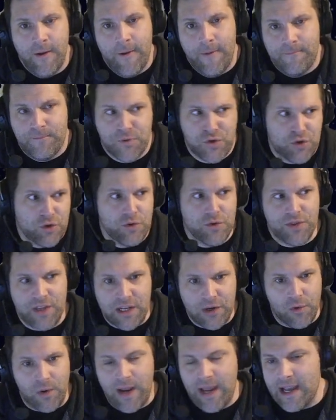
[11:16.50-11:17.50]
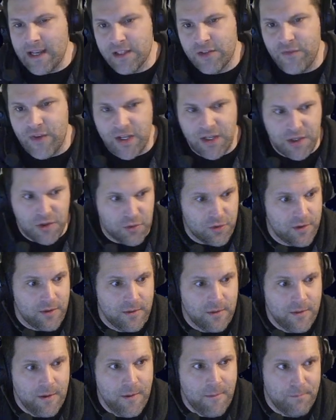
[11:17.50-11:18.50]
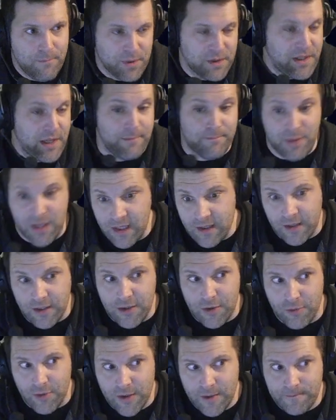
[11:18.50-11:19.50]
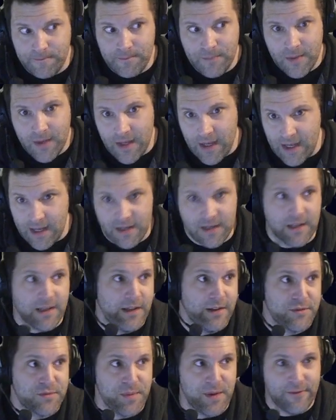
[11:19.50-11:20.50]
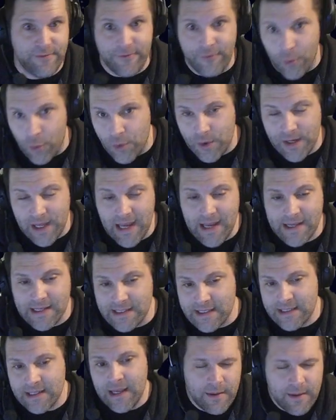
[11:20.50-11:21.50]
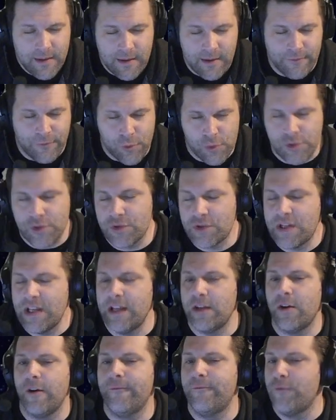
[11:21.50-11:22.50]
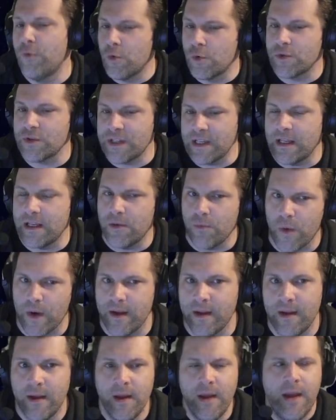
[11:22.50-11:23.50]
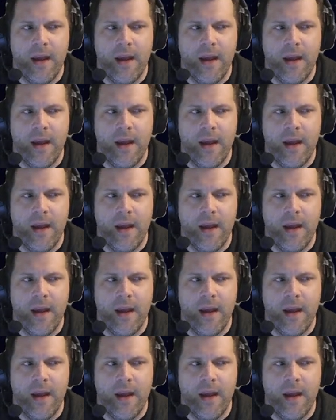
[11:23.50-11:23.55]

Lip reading: Sure, they don't activate a unit, but they pin a unit, and it gives me 4 dice. Enforcers hit on 4s anyway.